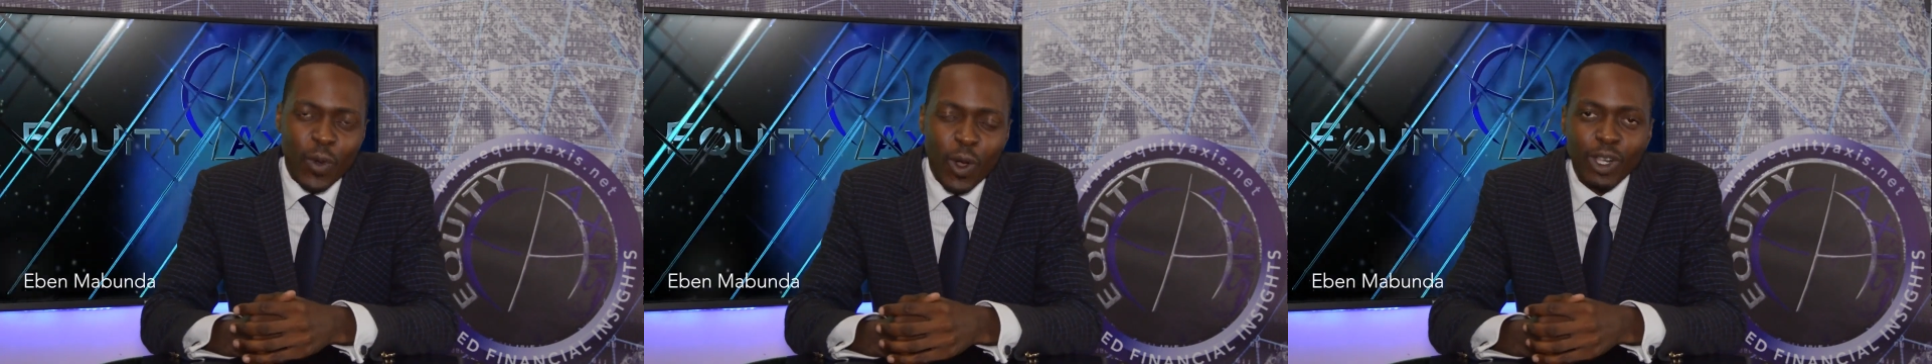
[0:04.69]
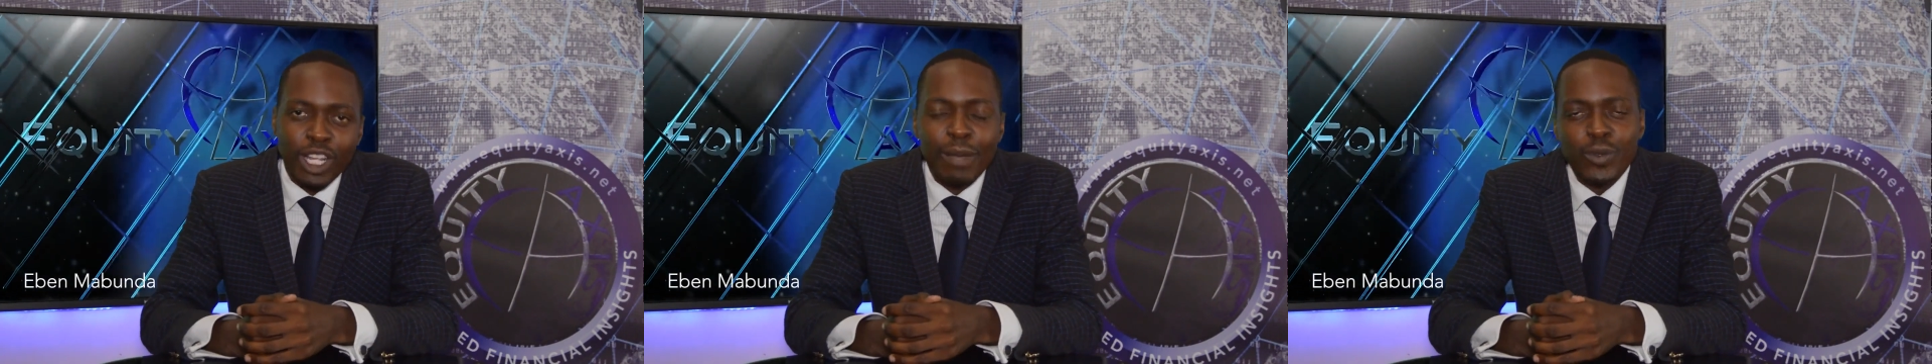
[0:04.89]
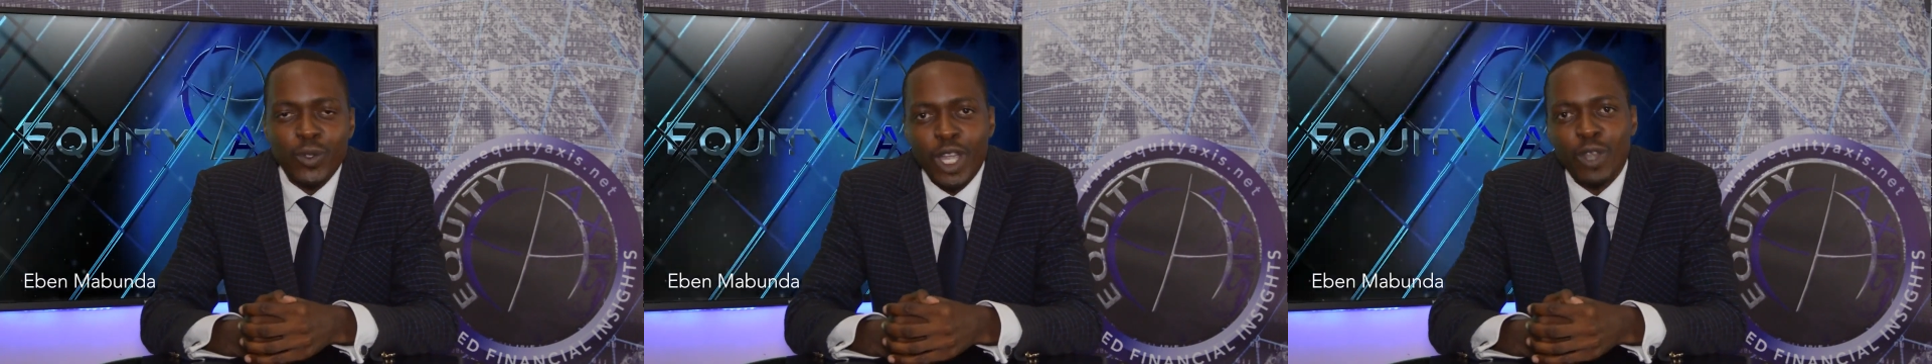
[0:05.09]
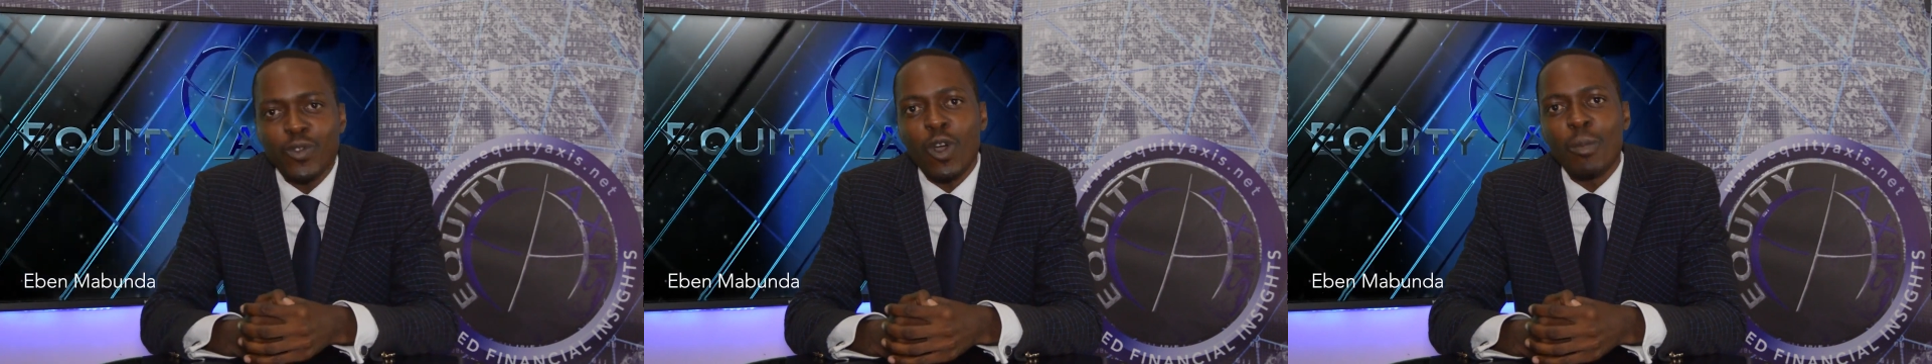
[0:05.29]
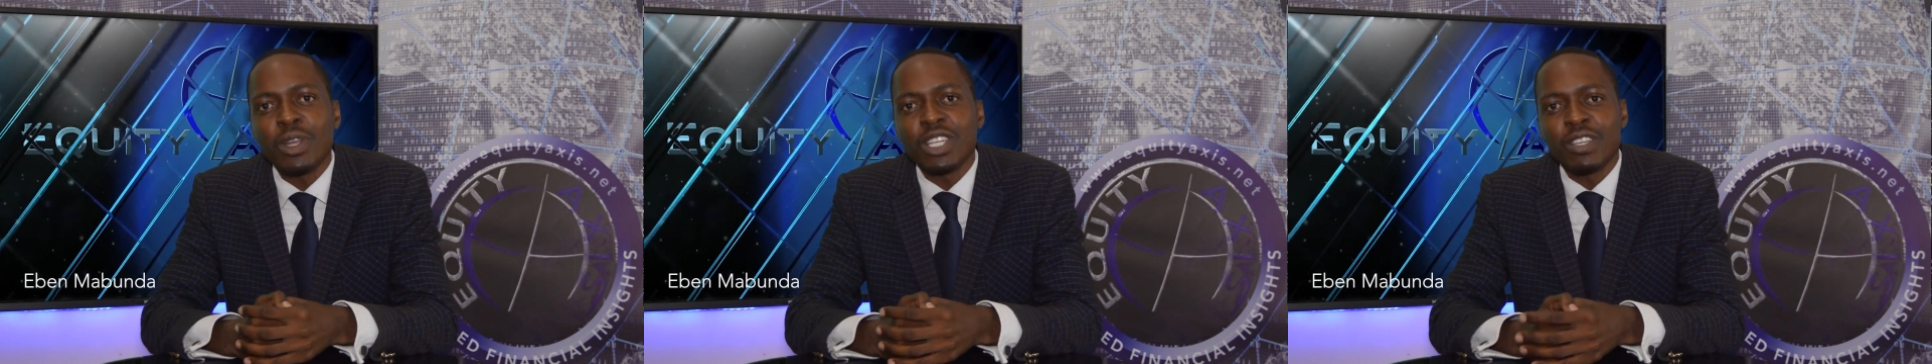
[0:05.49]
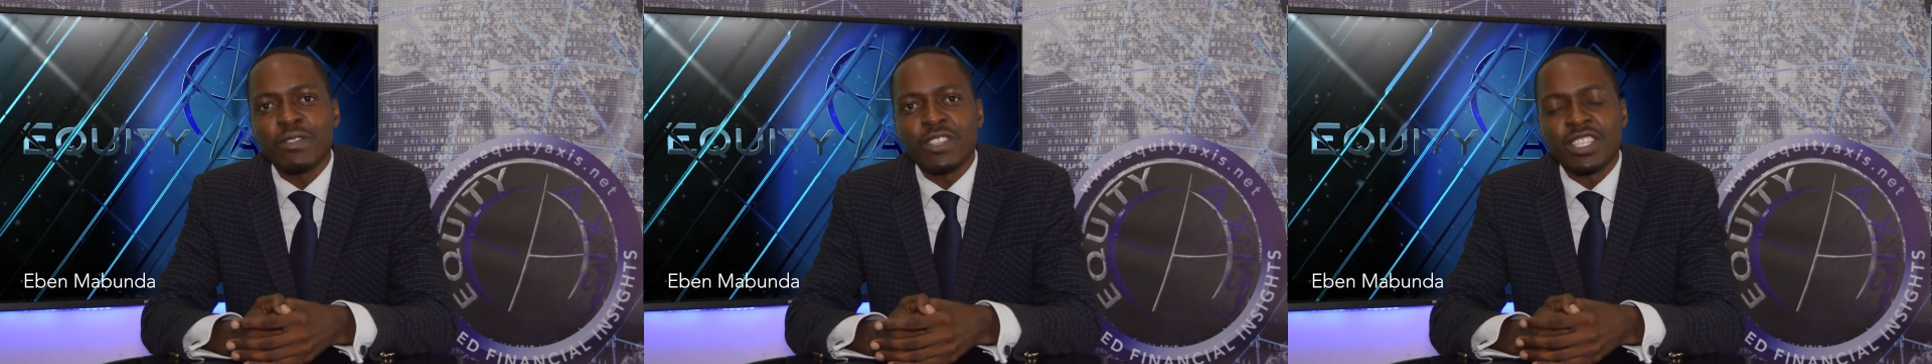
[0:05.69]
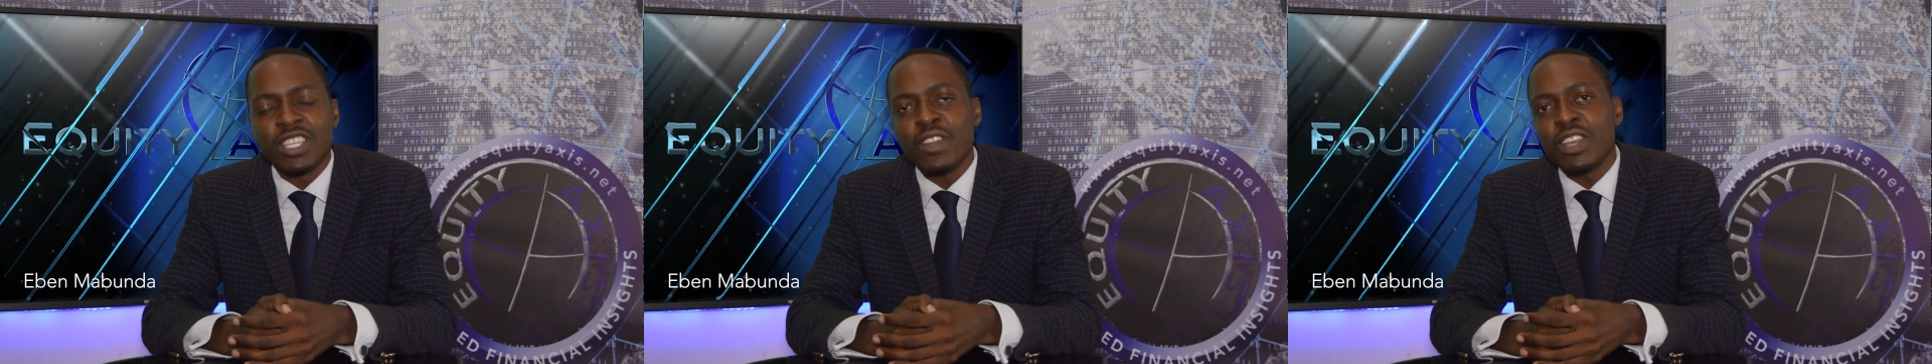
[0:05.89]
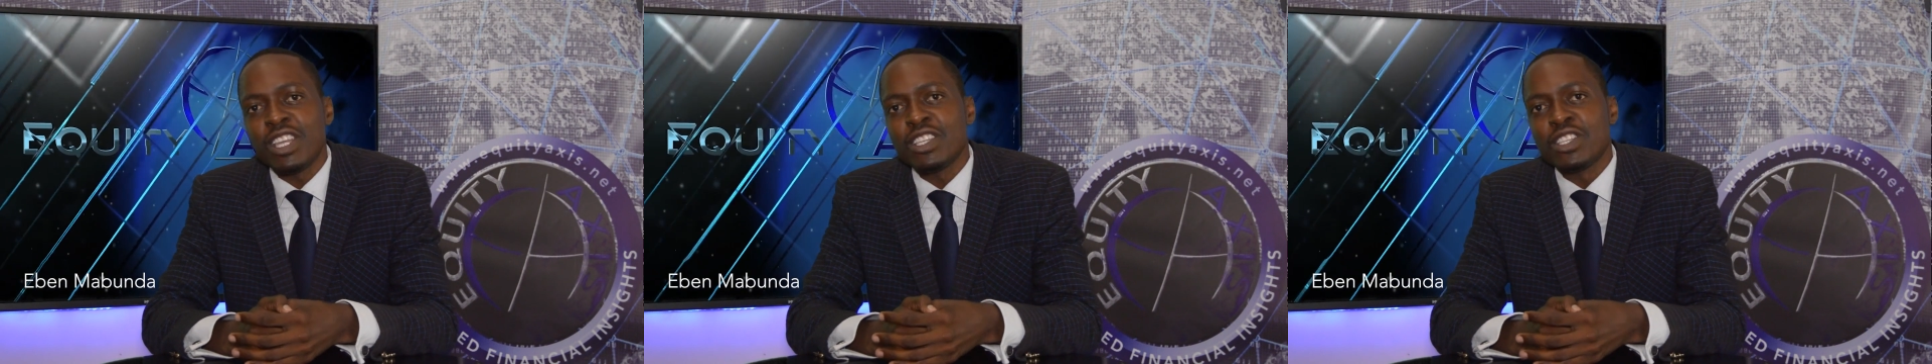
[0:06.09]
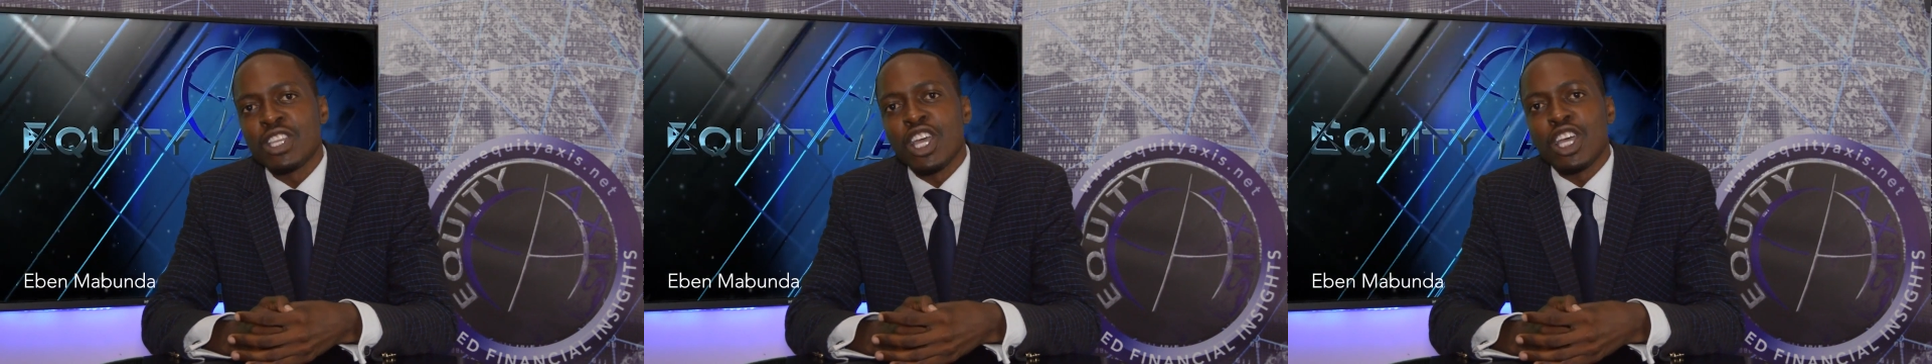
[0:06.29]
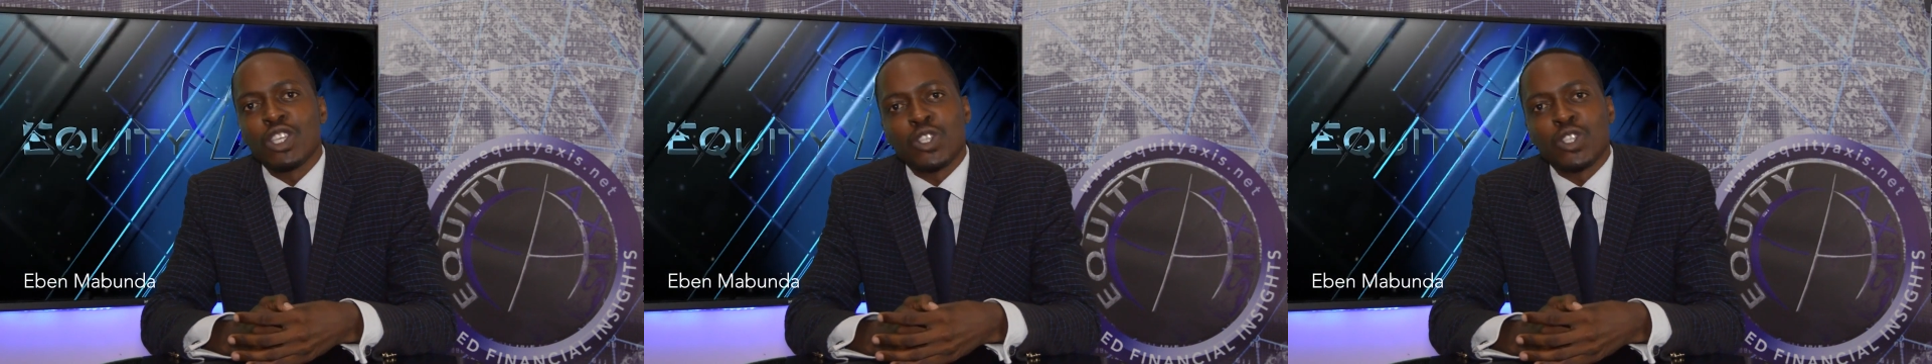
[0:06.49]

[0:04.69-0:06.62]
Welcome to an informative series,